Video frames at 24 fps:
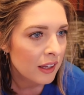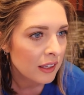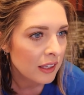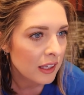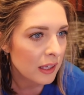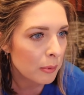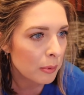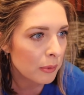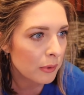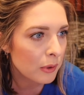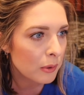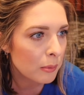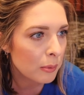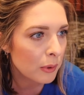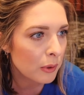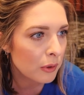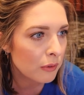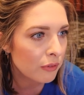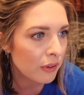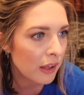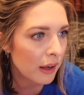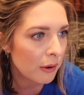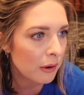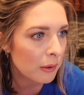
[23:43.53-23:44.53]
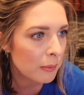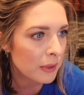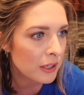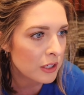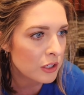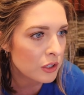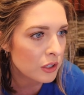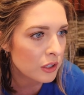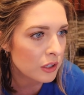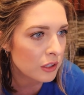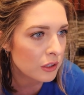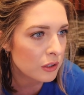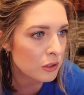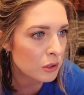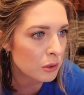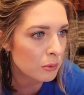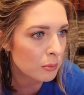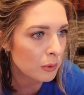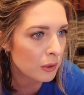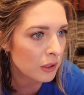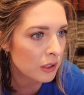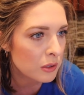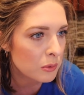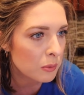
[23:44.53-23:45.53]
Keep a little bowl of flour. Make sure you use
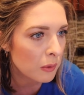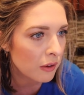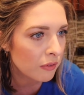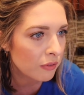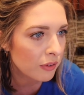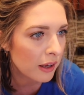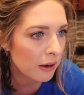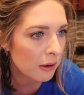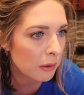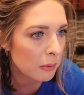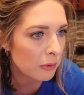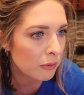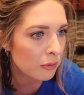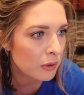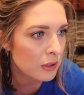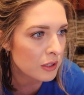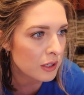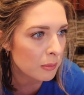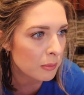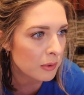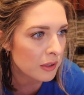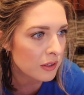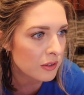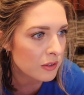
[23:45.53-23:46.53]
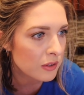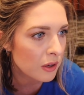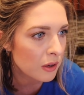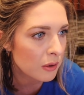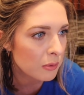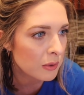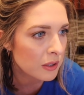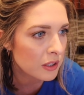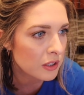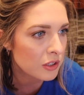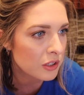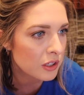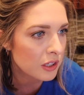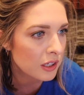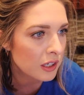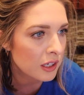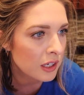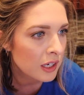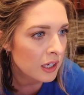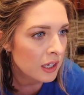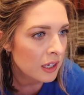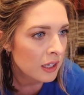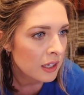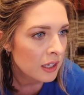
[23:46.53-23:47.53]
your board as well flour before dumping the scone mixture.